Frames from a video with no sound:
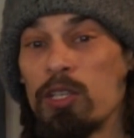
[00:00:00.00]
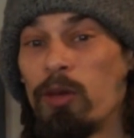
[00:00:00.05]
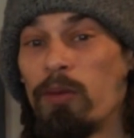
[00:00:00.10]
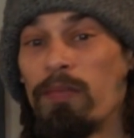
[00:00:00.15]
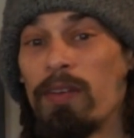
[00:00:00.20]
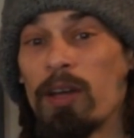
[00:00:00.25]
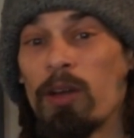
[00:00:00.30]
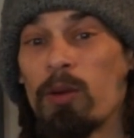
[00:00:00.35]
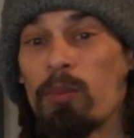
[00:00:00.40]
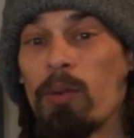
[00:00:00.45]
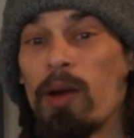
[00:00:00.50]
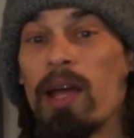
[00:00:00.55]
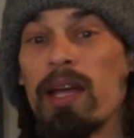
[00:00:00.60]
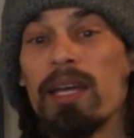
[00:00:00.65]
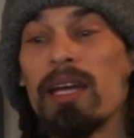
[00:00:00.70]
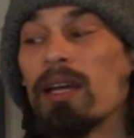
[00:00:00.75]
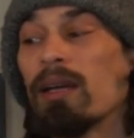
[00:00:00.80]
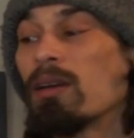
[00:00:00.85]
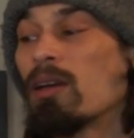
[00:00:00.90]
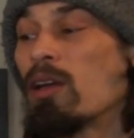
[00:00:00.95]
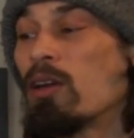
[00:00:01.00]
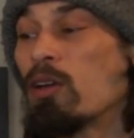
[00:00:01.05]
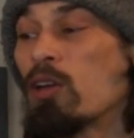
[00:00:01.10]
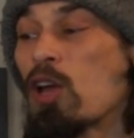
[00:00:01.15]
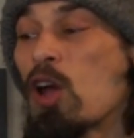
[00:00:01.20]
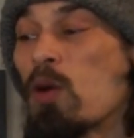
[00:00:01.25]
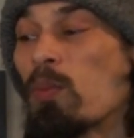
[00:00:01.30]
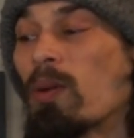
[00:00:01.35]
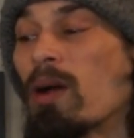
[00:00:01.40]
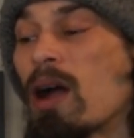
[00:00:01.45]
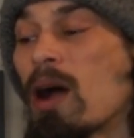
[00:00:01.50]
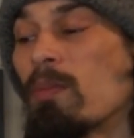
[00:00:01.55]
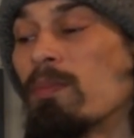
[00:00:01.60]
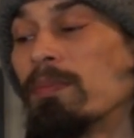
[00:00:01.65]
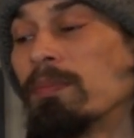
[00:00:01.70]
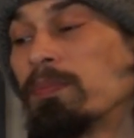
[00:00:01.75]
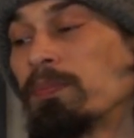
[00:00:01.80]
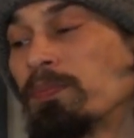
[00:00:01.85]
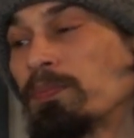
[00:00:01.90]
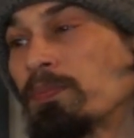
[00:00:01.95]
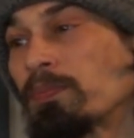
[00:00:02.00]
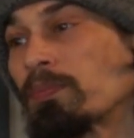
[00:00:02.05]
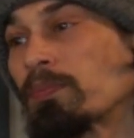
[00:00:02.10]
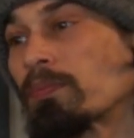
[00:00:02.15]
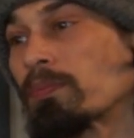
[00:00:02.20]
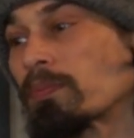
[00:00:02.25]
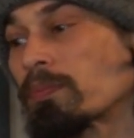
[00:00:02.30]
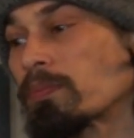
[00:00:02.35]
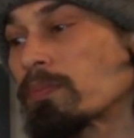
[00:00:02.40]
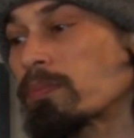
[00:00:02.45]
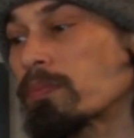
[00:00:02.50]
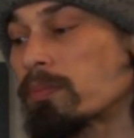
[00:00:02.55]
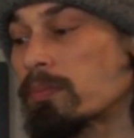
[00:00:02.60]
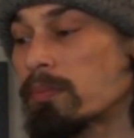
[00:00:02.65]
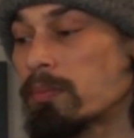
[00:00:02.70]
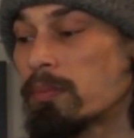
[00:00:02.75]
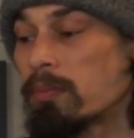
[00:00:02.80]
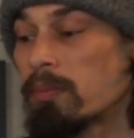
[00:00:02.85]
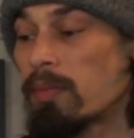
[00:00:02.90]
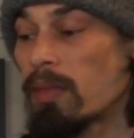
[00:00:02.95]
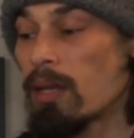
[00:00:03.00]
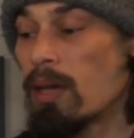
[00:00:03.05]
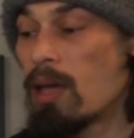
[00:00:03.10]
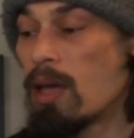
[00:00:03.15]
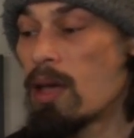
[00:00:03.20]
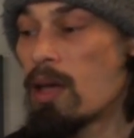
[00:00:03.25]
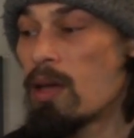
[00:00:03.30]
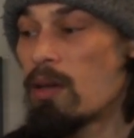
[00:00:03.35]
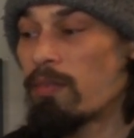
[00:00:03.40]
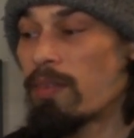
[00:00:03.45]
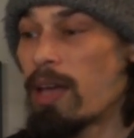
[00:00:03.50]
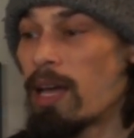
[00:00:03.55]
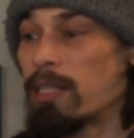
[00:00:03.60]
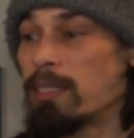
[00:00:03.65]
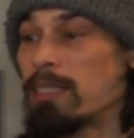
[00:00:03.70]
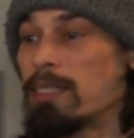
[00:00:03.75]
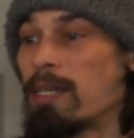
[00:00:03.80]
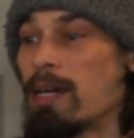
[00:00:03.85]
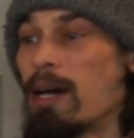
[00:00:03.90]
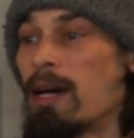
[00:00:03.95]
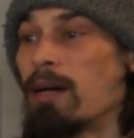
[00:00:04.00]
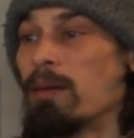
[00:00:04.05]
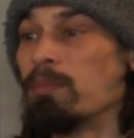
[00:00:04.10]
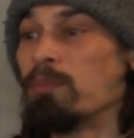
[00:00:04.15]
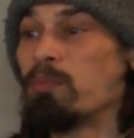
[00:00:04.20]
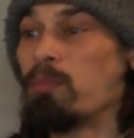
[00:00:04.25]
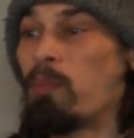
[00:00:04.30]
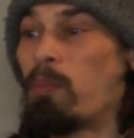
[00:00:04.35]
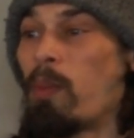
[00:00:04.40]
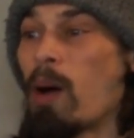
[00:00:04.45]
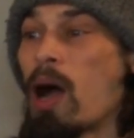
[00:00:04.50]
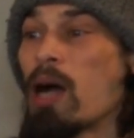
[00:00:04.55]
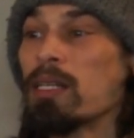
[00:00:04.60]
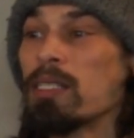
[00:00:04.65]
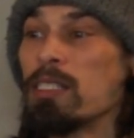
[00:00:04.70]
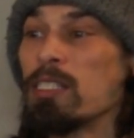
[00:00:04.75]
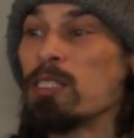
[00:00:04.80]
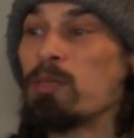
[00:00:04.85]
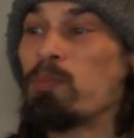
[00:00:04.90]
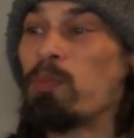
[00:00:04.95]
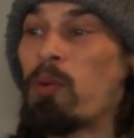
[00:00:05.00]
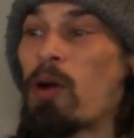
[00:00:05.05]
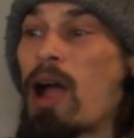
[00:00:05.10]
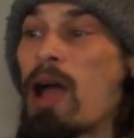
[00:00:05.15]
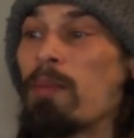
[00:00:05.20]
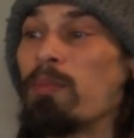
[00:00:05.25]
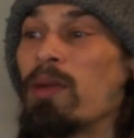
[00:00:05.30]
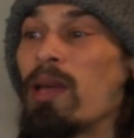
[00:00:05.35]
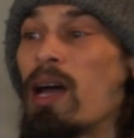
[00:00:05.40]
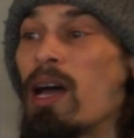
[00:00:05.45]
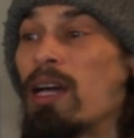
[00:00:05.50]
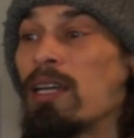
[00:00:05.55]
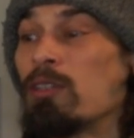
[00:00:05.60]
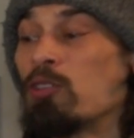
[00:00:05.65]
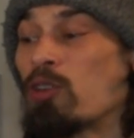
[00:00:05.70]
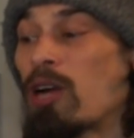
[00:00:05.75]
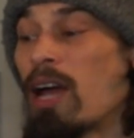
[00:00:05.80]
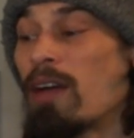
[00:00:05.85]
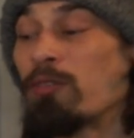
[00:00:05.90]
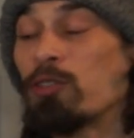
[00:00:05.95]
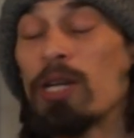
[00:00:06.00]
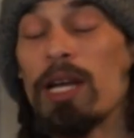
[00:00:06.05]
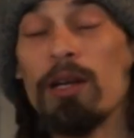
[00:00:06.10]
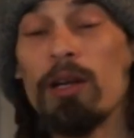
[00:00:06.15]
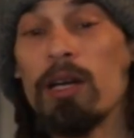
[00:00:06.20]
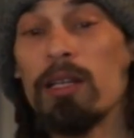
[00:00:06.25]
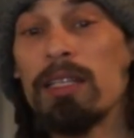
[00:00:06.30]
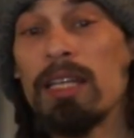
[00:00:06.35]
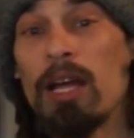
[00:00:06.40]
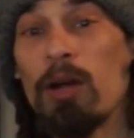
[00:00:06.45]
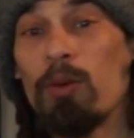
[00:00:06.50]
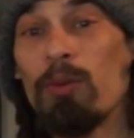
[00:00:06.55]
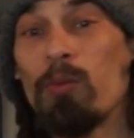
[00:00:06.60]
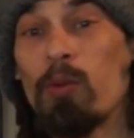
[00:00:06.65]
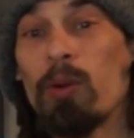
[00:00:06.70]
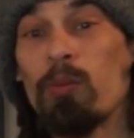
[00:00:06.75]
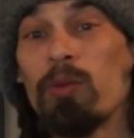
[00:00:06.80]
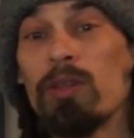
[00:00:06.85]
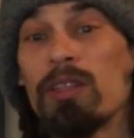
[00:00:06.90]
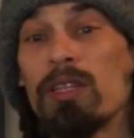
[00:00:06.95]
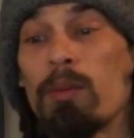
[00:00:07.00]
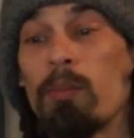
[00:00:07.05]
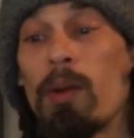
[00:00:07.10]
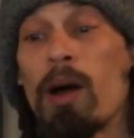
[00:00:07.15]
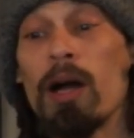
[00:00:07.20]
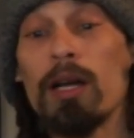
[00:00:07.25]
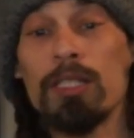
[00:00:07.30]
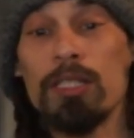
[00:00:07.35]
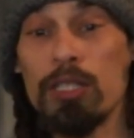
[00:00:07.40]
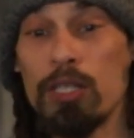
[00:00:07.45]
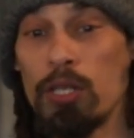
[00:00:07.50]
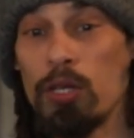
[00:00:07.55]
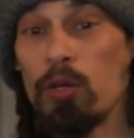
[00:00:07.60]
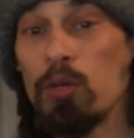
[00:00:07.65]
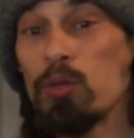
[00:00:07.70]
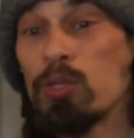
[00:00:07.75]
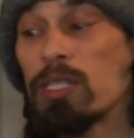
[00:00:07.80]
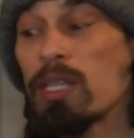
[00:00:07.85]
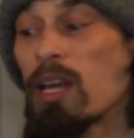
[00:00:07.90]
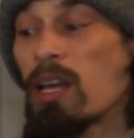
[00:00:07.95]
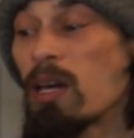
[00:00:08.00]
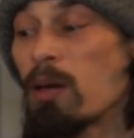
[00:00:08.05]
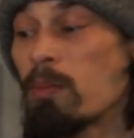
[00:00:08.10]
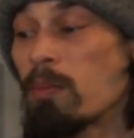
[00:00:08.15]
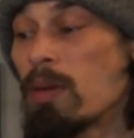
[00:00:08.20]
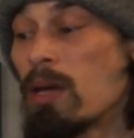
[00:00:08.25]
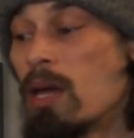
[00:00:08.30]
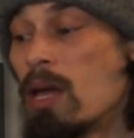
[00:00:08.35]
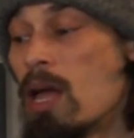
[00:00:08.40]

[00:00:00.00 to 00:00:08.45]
2-finger braking, no problem. I've got Box's Prime 9 drivetrain on there. We went with the Box 2 setup,